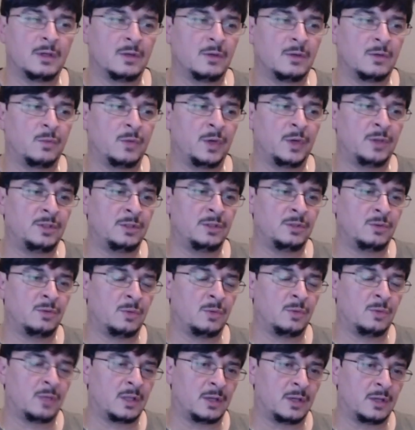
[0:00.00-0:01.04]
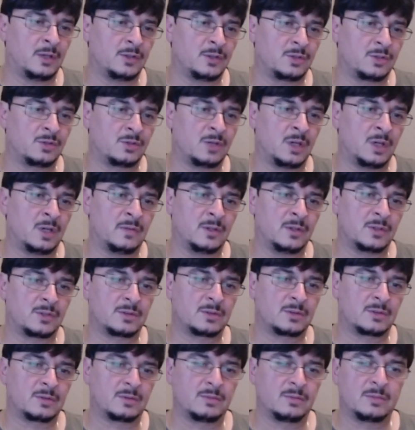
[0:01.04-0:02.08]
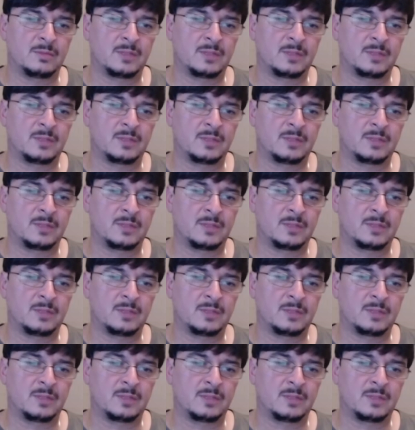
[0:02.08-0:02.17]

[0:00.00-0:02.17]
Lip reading: Went into one of those driverless